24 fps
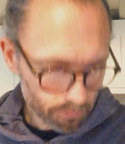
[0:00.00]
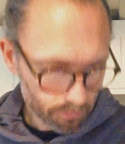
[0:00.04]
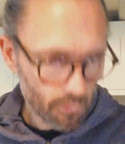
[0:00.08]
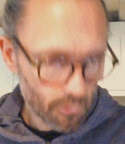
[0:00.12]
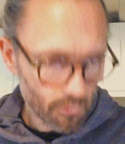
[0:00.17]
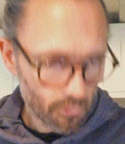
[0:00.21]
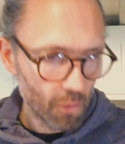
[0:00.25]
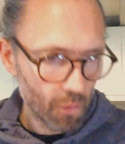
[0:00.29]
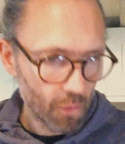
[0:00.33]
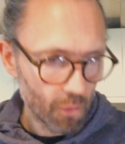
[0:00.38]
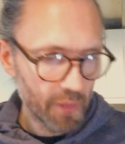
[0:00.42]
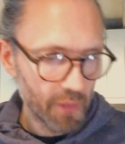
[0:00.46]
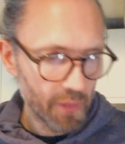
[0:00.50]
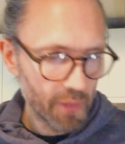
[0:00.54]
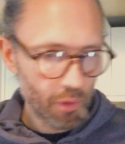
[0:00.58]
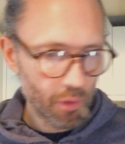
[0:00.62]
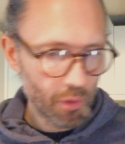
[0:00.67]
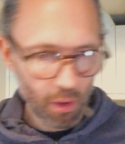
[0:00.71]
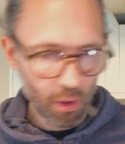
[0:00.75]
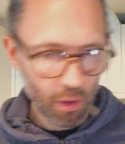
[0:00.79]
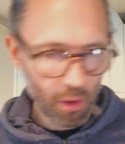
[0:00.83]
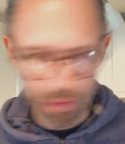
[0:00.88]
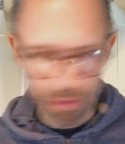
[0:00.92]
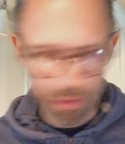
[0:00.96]
We've
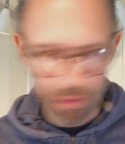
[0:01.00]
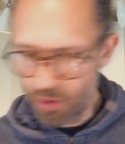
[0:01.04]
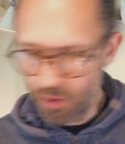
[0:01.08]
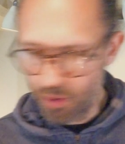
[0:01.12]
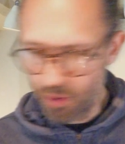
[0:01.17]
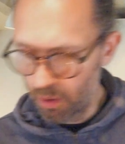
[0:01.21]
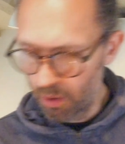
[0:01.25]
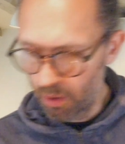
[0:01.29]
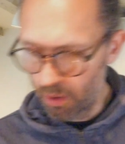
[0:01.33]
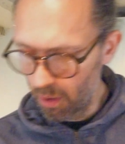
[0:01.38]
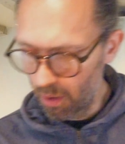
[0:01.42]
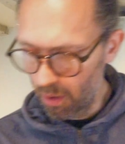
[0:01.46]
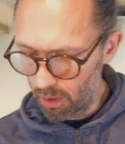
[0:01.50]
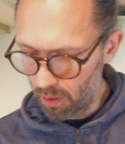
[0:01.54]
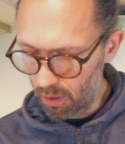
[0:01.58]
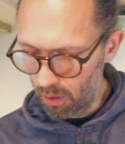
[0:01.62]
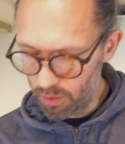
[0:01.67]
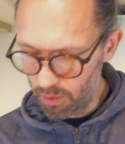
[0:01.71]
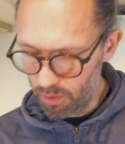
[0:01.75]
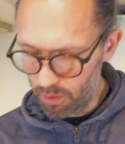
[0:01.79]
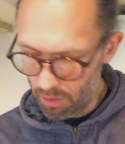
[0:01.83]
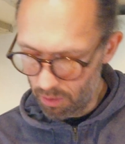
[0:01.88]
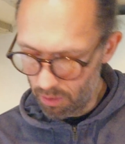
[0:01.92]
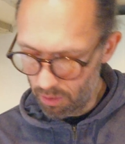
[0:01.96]
got
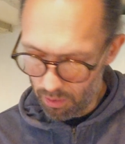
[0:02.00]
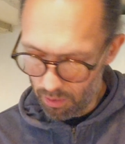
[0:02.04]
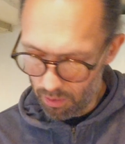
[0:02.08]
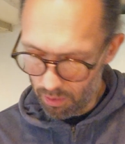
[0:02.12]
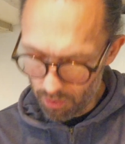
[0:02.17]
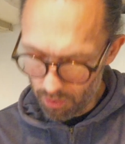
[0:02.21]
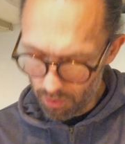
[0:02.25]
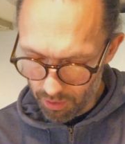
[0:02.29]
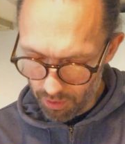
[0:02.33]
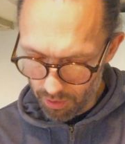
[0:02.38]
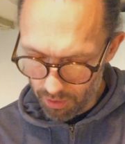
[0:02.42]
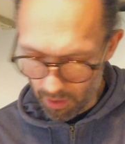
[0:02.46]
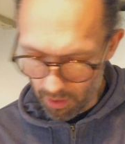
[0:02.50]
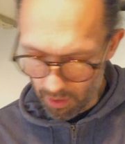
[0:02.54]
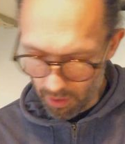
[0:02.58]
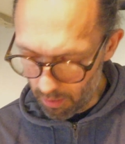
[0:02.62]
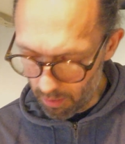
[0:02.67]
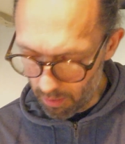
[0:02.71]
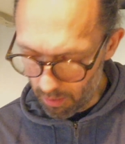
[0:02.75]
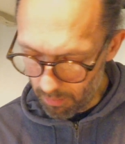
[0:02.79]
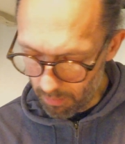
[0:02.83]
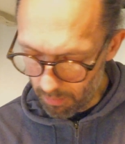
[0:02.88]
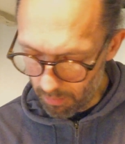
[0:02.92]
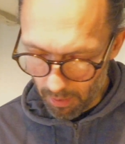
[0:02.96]

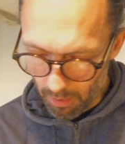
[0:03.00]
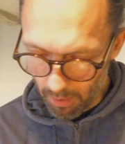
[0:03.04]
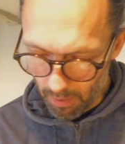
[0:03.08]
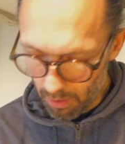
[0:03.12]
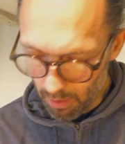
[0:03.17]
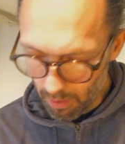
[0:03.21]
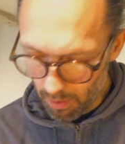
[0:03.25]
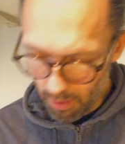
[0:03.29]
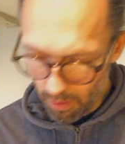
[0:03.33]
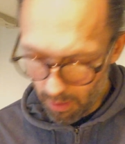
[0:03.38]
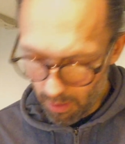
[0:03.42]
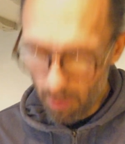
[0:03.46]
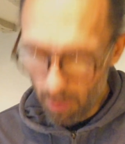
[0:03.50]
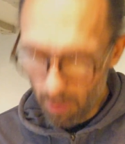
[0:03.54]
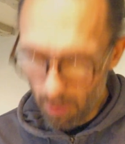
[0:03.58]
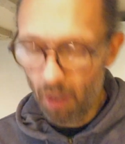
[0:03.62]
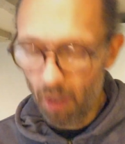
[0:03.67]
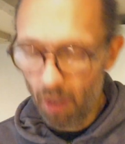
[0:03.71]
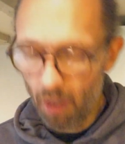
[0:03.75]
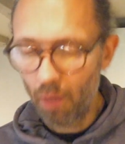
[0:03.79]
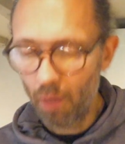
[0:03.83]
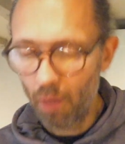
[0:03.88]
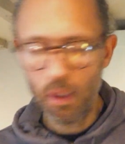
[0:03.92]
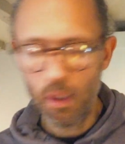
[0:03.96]
some,
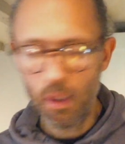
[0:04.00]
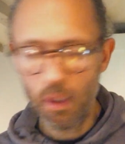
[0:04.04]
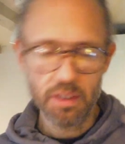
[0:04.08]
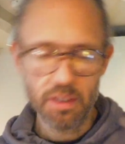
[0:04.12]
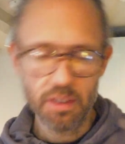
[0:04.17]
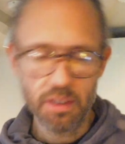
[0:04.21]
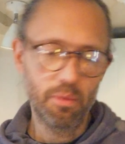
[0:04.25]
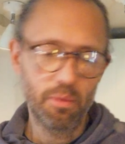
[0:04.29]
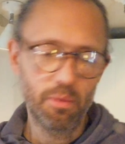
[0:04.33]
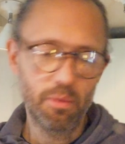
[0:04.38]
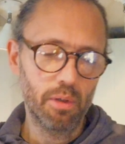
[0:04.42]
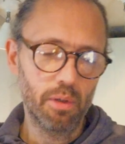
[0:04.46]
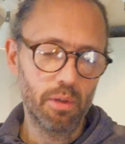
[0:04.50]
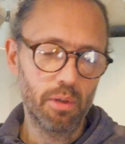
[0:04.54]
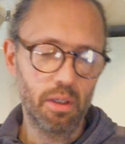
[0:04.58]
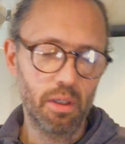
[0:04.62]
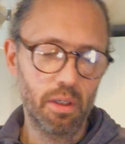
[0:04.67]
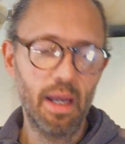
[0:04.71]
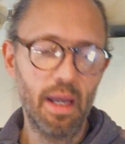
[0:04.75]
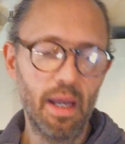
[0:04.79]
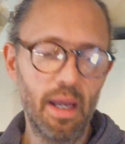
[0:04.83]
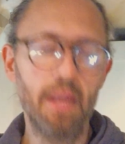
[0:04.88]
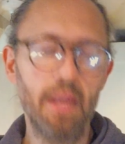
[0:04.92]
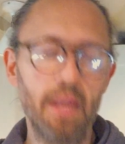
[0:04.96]
well actually we've got a
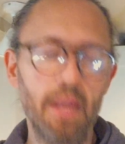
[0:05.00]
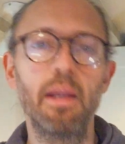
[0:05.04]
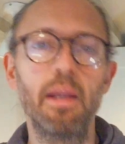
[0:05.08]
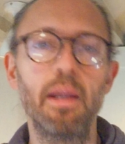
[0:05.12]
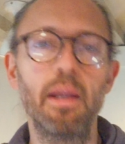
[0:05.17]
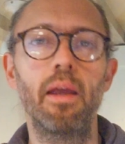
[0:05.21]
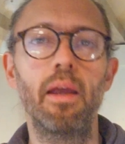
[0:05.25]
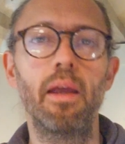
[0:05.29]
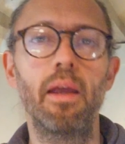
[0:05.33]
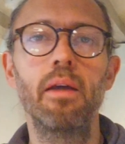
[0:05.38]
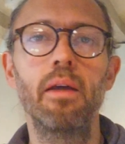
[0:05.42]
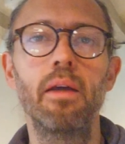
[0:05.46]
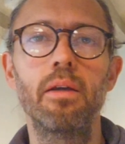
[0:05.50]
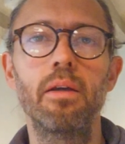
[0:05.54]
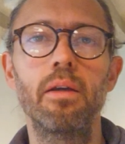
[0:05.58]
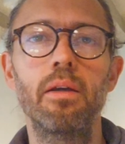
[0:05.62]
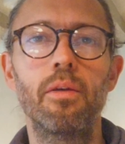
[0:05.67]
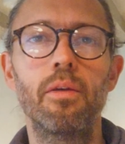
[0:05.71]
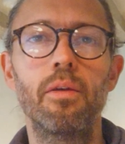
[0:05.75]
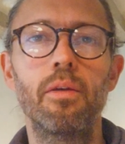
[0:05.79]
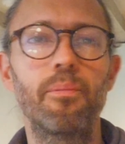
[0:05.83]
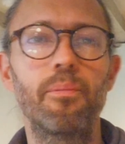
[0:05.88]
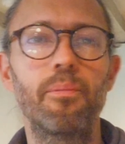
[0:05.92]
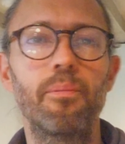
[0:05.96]
can here.
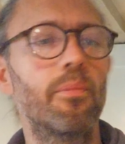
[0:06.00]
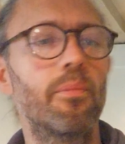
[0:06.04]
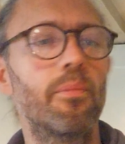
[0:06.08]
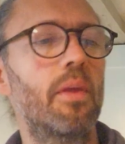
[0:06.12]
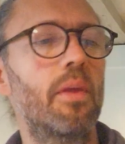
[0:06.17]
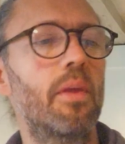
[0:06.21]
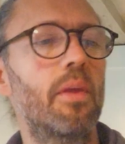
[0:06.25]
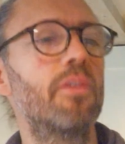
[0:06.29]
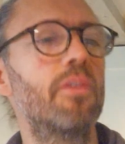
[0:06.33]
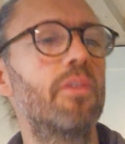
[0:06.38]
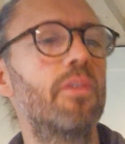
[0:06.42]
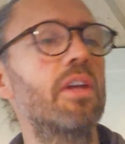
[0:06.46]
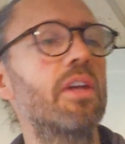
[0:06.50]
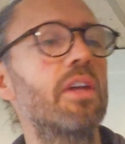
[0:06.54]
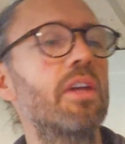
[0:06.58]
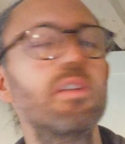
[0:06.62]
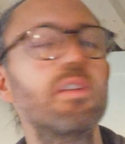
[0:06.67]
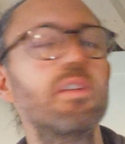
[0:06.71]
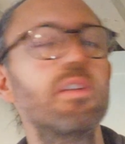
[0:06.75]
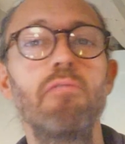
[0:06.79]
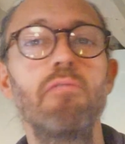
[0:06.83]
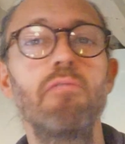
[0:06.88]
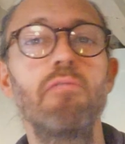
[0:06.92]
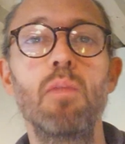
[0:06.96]
It's actually
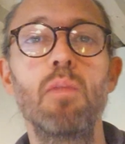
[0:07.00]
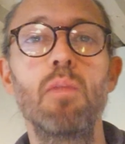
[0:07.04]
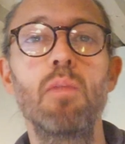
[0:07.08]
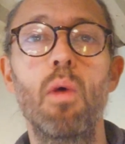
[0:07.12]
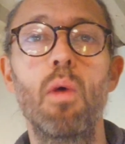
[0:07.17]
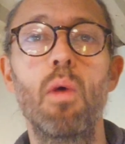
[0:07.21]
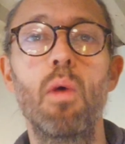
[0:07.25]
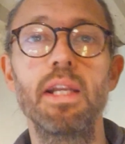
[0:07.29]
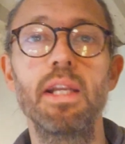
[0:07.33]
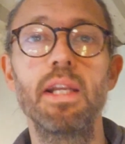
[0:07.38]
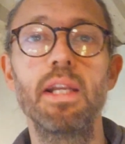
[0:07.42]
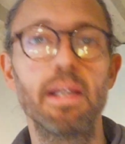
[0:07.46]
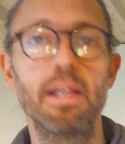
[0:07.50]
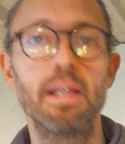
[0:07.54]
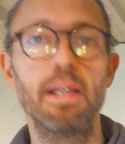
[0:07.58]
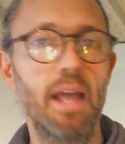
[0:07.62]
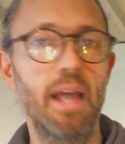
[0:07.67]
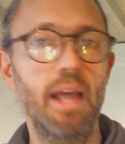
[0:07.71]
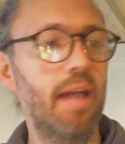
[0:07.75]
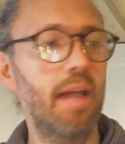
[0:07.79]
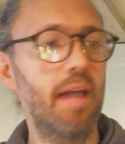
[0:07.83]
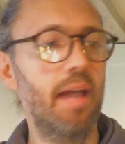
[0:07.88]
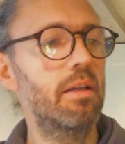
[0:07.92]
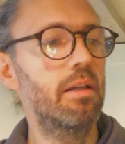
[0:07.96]
red wine in a
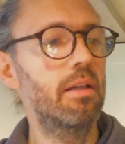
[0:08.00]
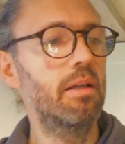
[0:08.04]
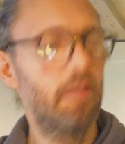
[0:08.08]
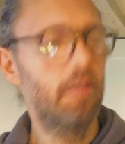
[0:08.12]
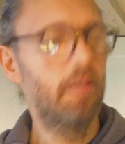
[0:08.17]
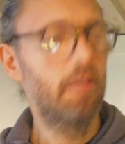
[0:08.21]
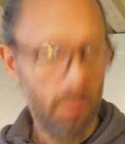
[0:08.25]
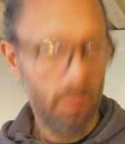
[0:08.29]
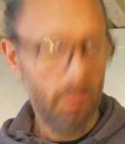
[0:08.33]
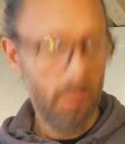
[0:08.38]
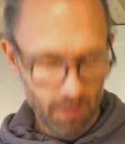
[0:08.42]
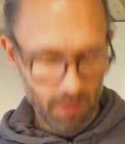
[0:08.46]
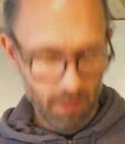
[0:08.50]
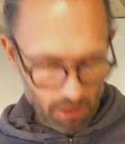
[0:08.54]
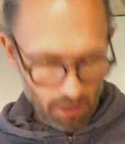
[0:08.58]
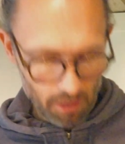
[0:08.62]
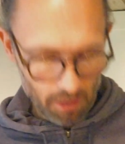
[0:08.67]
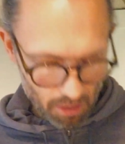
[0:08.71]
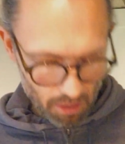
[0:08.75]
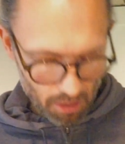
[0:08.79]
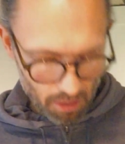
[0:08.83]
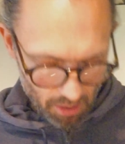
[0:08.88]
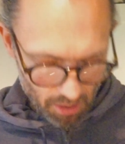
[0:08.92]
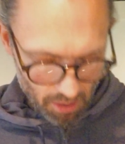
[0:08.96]
can.
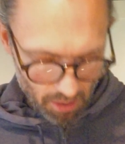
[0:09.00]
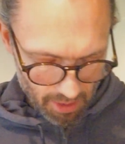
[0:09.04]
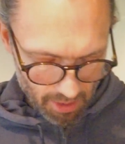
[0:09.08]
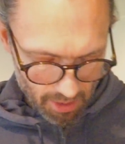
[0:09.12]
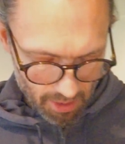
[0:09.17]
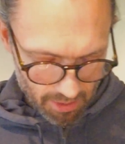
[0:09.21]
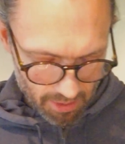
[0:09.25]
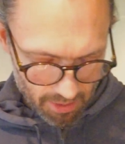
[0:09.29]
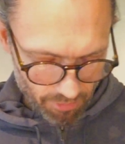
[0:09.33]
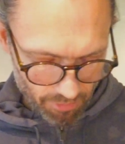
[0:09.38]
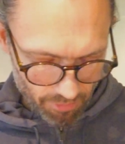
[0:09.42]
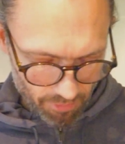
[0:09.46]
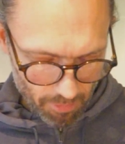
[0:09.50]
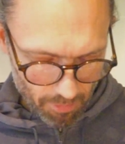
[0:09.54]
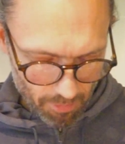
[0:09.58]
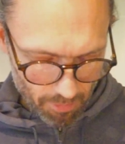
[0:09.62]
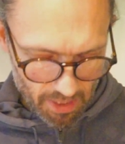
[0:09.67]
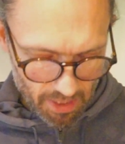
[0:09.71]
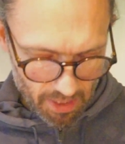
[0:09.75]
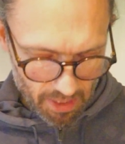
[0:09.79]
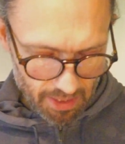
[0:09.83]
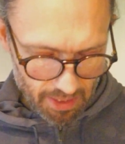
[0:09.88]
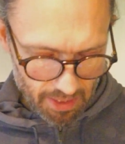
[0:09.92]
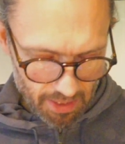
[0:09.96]
And for
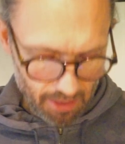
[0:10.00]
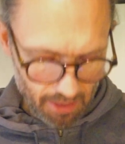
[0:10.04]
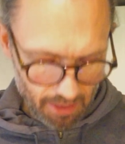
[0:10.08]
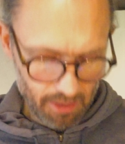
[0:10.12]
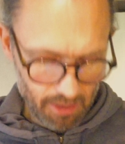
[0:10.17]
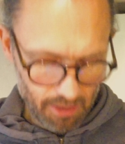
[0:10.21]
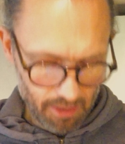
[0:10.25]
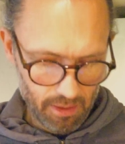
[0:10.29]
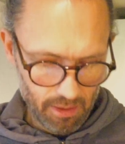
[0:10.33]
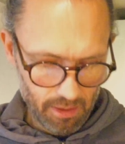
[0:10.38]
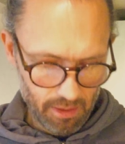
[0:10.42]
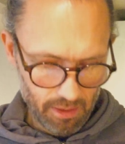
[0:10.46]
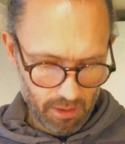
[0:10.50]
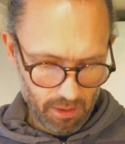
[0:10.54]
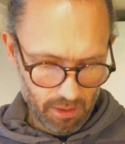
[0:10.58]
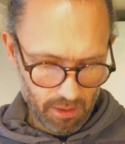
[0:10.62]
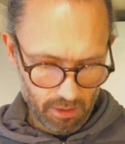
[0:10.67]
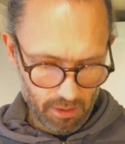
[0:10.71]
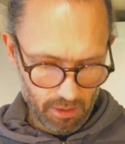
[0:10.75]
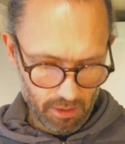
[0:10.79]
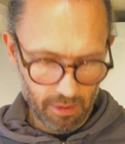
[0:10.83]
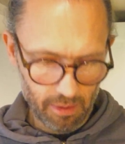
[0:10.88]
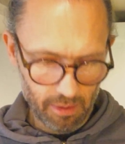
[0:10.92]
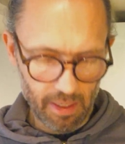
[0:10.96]
me,
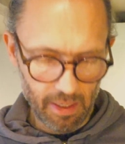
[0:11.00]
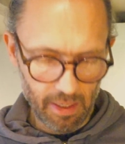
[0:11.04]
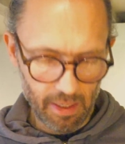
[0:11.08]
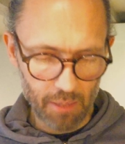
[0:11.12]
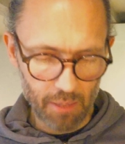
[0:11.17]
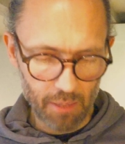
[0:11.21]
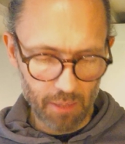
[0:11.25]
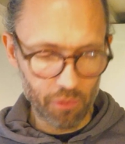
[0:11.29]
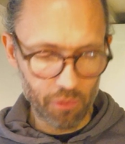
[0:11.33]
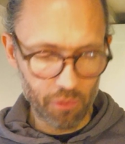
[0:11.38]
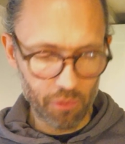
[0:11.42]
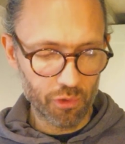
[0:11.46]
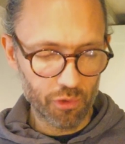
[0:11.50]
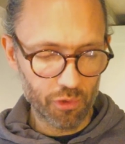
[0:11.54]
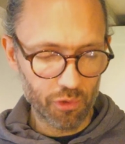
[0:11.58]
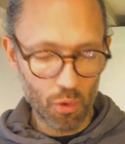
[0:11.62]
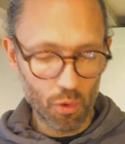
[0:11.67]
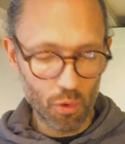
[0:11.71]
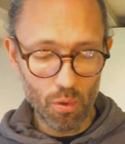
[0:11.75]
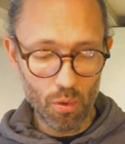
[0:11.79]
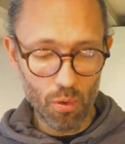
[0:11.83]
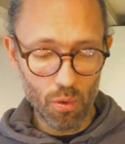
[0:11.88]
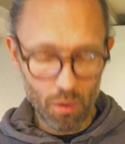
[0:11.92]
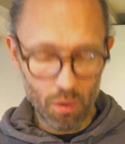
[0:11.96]
that will
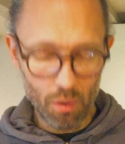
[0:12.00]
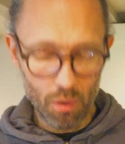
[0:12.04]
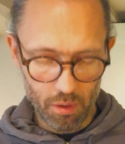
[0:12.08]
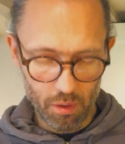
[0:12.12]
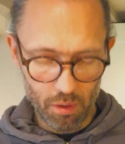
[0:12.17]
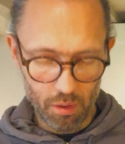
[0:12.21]
scores